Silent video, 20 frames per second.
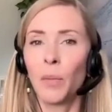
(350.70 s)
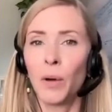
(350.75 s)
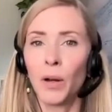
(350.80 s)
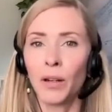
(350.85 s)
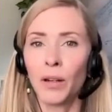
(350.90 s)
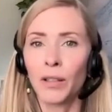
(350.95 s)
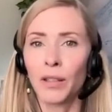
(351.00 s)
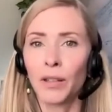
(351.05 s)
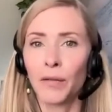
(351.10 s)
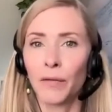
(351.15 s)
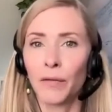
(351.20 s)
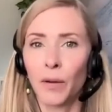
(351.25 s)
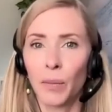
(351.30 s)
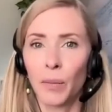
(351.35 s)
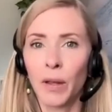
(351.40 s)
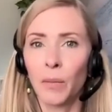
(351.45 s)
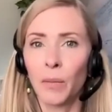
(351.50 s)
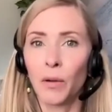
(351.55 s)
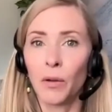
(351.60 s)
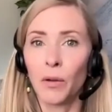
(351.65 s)
books for
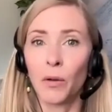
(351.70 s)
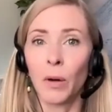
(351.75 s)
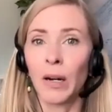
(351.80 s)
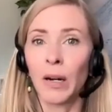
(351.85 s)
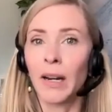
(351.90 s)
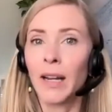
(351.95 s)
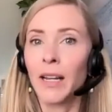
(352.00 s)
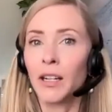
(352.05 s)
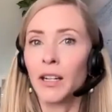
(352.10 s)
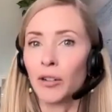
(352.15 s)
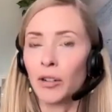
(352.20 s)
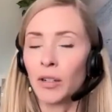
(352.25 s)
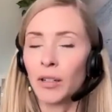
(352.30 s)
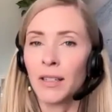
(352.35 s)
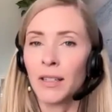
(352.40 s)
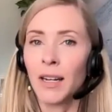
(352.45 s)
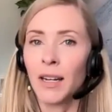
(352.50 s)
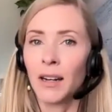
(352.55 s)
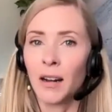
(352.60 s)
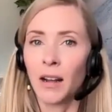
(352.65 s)
people who are
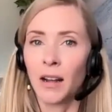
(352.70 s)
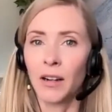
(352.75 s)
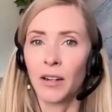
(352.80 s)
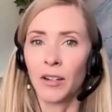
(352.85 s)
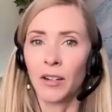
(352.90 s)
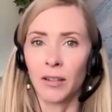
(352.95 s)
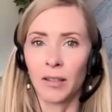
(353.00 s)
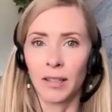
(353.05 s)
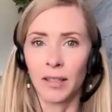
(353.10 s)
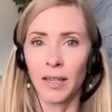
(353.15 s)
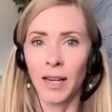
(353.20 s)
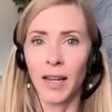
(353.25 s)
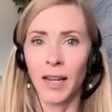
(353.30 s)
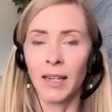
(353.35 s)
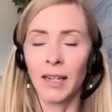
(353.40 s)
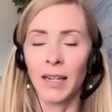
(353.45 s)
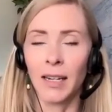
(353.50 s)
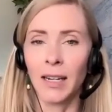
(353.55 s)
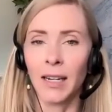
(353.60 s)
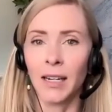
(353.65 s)
interested in
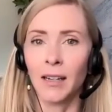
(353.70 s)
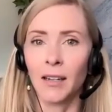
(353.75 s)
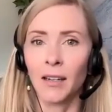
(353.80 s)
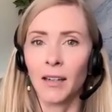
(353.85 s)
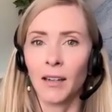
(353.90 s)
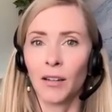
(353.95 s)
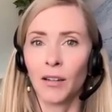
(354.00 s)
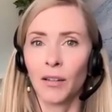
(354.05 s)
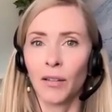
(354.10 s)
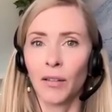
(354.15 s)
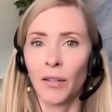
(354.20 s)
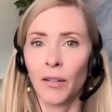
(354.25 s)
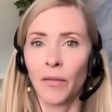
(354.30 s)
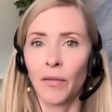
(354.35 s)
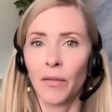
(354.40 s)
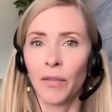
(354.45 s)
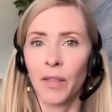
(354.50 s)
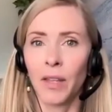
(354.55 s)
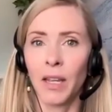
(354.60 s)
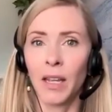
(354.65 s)
understanding
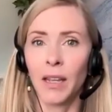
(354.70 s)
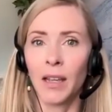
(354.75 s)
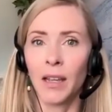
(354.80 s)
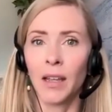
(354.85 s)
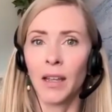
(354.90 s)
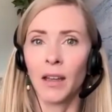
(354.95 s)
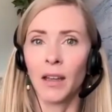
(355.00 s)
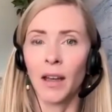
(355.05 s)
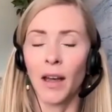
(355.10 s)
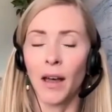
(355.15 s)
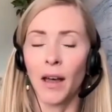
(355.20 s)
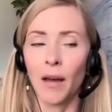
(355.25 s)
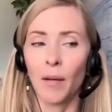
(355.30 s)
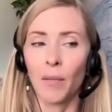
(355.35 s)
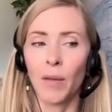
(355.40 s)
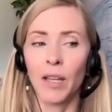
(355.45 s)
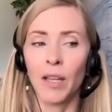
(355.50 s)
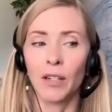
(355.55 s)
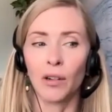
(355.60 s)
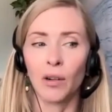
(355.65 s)
the
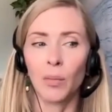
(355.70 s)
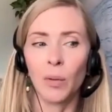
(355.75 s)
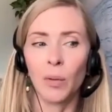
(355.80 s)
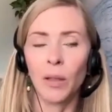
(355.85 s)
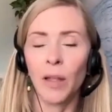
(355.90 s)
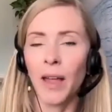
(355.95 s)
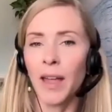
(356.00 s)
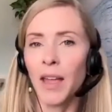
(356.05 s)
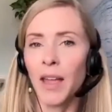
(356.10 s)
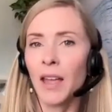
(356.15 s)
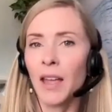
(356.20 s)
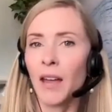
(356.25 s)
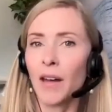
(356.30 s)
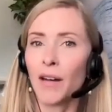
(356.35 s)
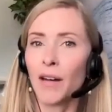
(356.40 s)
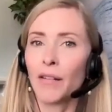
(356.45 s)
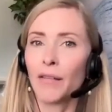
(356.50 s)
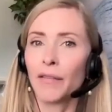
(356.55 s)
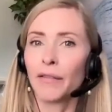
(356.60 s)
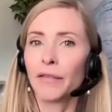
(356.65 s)
interplay
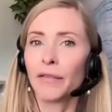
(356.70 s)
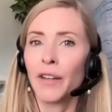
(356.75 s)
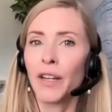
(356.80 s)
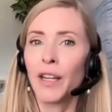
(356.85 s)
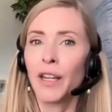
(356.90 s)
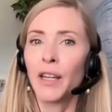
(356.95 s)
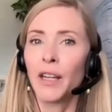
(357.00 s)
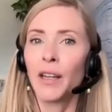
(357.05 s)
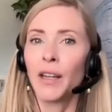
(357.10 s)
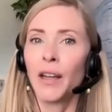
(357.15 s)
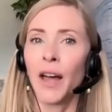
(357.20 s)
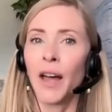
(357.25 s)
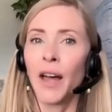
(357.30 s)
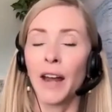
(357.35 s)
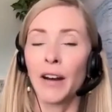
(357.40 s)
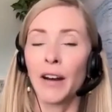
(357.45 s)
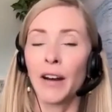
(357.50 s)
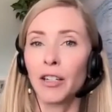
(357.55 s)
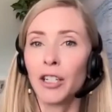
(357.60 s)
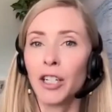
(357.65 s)
of
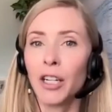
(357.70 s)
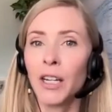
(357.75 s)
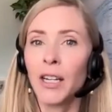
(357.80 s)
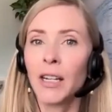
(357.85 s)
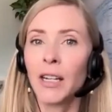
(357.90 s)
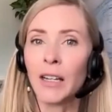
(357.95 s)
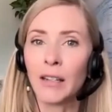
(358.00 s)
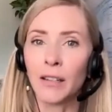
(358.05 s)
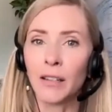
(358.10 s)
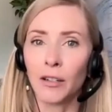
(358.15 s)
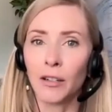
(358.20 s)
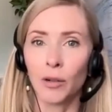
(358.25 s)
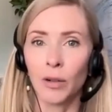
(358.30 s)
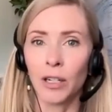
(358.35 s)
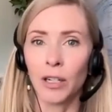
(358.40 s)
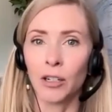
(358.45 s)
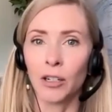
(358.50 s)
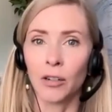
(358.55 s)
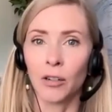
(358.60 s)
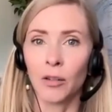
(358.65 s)
energy in the
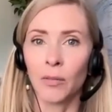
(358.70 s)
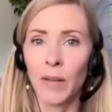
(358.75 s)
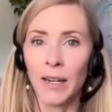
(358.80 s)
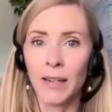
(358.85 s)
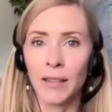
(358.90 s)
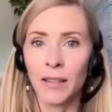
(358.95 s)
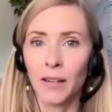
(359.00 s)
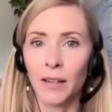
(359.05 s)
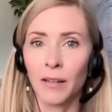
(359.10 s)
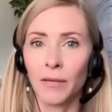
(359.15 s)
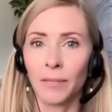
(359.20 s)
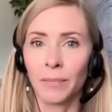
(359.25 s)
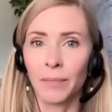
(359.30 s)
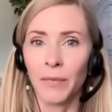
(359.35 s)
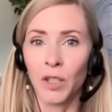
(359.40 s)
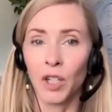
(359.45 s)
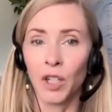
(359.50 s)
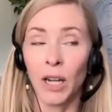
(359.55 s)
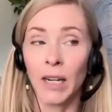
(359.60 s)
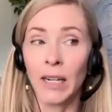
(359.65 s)
traditional medicine,
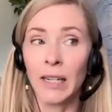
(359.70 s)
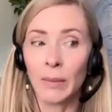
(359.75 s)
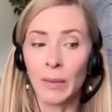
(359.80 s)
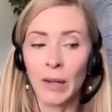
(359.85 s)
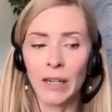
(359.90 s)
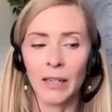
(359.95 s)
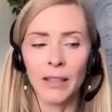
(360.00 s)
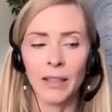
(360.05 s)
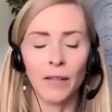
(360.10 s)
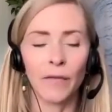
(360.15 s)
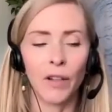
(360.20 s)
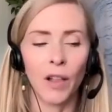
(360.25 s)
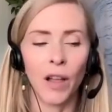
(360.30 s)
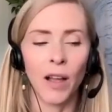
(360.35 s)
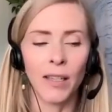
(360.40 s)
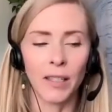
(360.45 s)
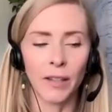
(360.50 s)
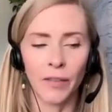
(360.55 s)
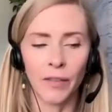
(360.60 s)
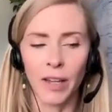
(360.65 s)
Chinese medicine
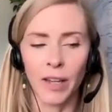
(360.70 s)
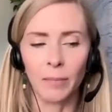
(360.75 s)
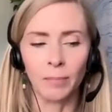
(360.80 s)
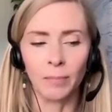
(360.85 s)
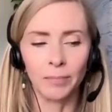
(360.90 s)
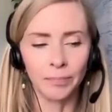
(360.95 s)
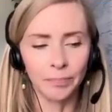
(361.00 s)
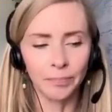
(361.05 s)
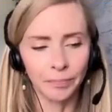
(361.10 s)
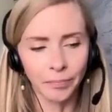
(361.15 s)
philosophy.